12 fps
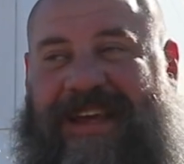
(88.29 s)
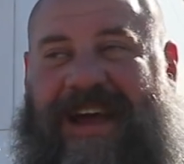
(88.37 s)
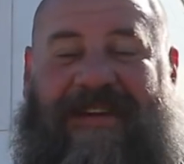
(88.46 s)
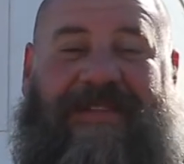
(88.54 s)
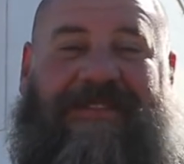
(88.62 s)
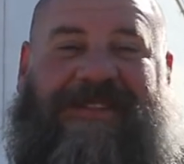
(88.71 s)

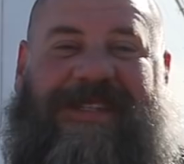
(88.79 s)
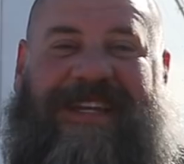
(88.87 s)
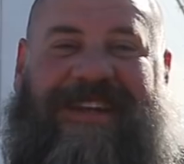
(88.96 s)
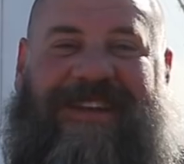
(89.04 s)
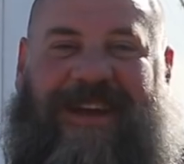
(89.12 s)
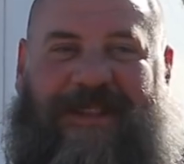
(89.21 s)
I've never
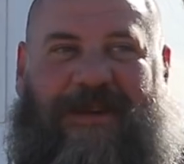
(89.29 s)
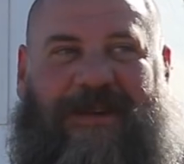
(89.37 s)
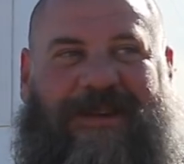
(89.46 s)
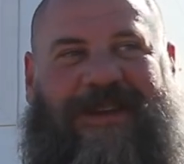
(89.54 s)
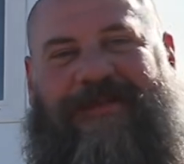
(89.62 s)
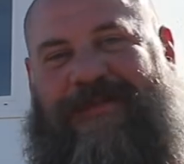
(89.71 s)
seen
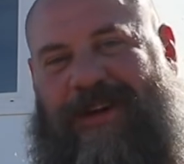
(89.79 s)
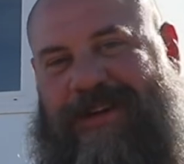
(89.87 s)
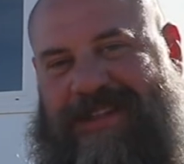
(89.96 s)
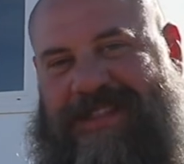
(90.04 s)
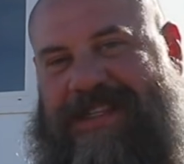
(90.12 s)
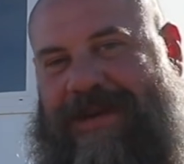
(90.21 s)
another
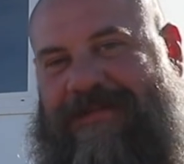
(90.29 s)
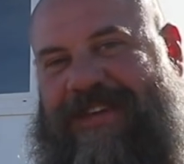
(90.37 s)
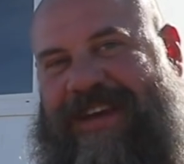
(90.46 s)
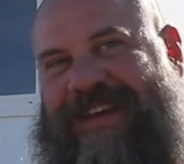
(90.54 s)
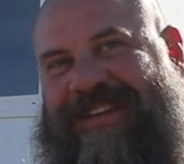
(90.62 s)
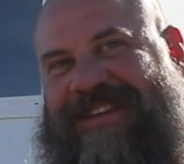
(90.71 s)
converted step
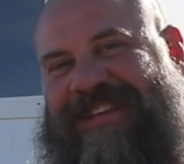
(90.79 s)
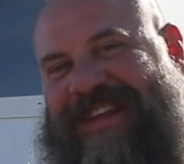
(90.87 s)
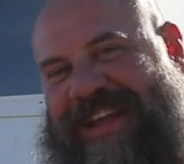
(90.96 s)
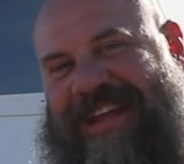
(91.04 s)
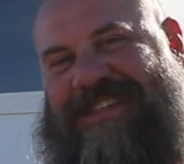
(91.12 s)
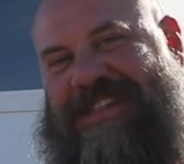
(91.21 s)
van
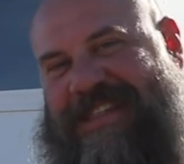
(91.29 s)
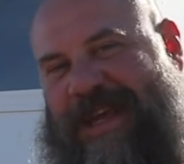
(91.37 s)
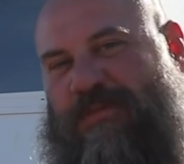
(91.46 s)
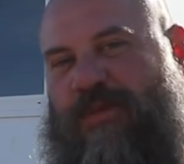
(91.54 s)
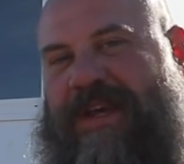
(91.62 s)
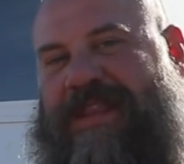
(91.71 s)
that has the
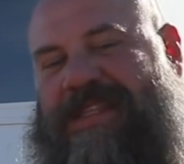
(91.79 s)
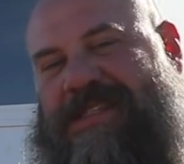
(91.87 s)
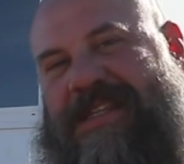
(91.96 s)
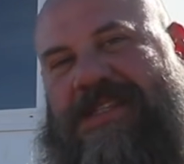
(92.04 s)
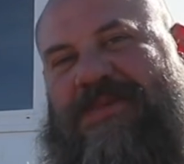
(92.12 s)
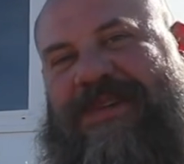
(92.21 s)
same width as
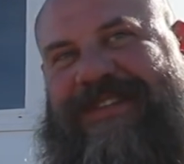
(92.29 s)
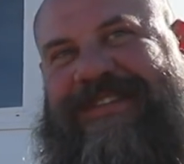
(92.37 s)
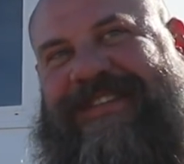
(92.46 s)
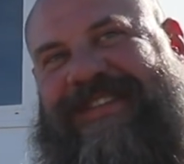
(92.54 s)
this one.